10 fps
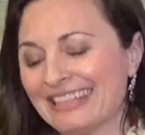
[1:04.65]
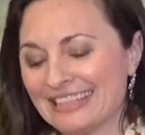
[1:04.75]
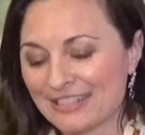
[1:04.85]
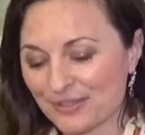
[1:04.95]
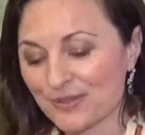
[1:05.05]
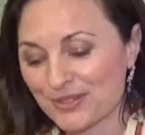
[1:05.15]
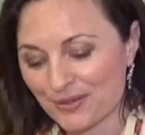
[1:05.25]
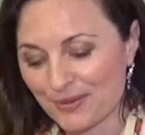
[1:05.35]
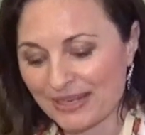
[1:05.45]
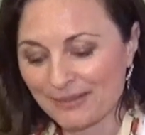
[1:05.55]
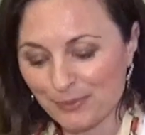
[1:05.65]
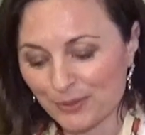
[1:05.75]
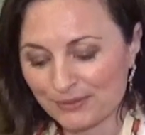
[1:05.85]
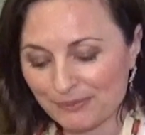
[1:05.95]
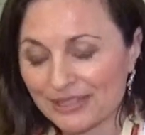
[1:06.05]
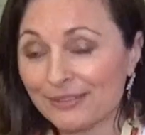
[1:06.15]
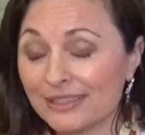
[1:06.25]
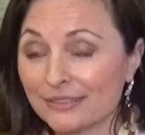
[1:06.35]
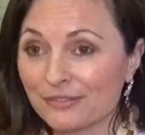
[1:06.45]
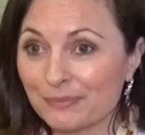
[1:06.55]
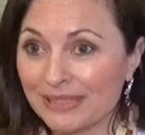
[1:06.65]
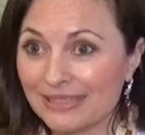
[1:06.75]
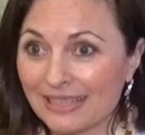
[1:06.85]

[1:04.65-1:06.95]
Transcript: This is also an important period for me.